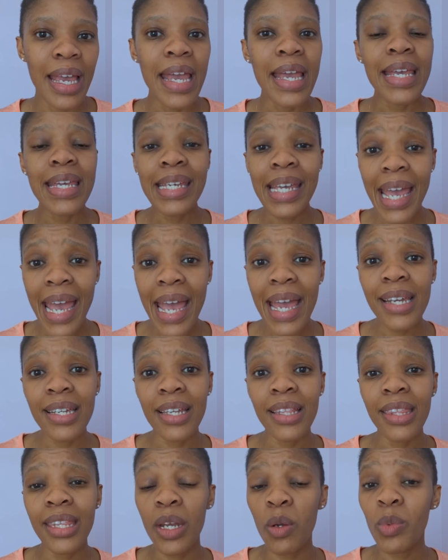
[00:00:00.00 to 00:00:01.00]
He
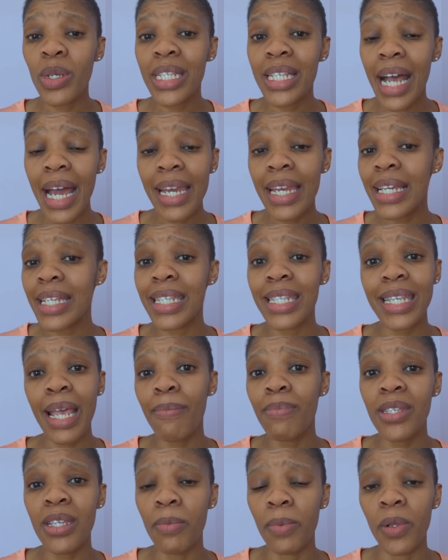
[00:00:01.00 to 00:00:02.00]
added that it was
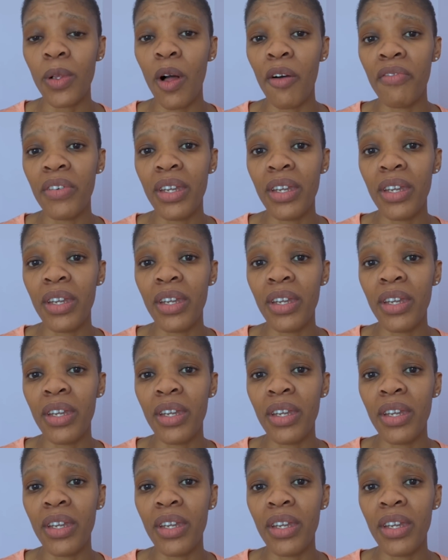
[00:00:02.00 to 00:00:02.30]
unacceptable of